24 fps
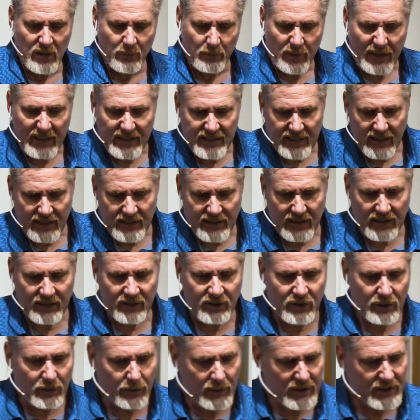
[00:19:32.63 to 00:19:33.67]
But he says,
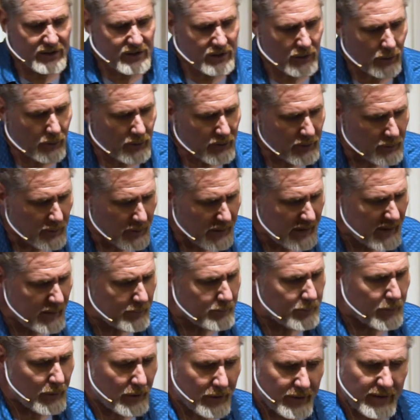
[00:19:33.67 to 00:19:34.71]
in doing so, you will
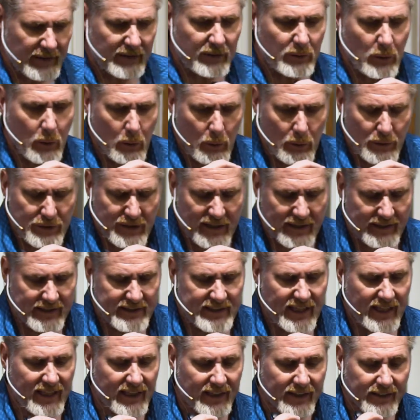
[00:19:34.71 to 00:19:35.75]
heap burning coals on
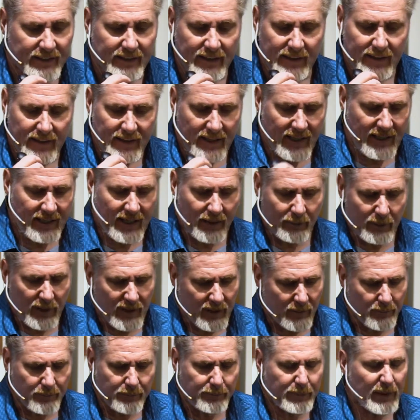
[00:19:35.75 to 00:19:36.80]
his head. And I read
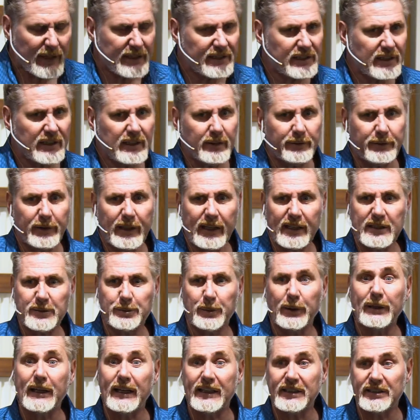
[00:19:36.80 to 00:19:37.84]
a bunch of different
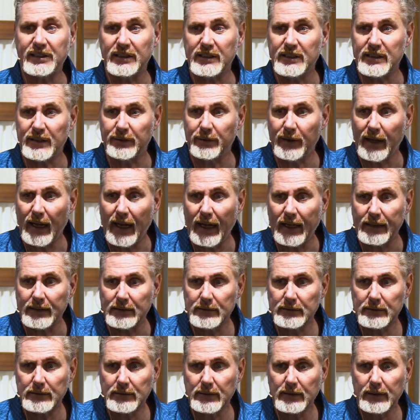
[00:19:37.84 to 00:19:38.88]
explanations of that.
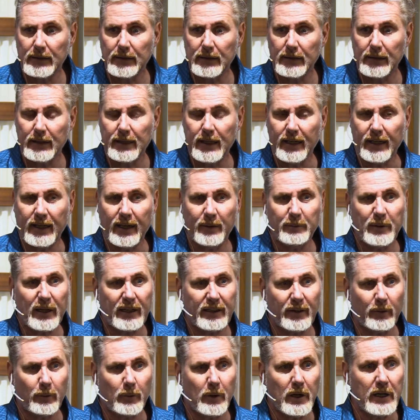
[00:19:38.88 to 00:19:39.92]
And I'm not
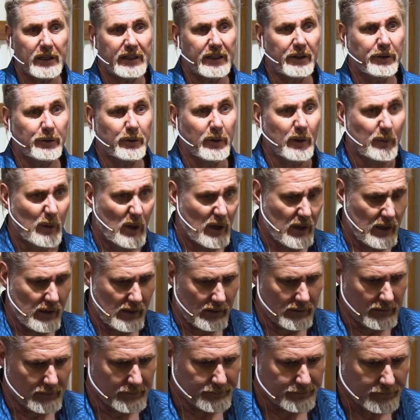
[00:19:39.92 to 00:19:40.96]
going to walk you through them
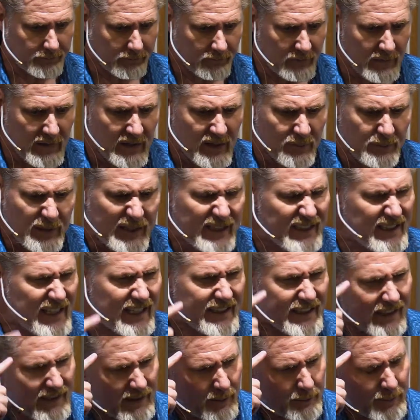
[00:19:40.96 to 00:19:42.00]
all. Because I
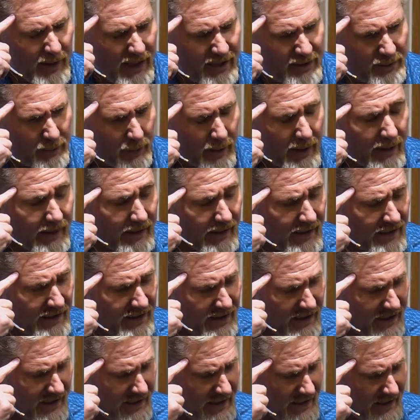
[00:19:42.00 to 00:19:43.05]
think the best one is
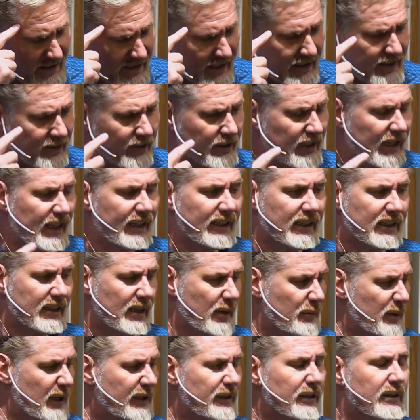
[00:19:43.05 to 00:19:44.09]
just that they'll kind of
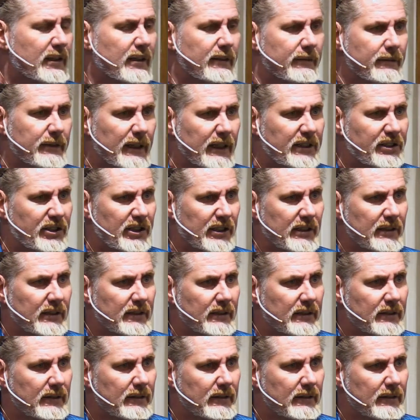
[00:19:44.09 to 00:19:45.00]
come under conviction.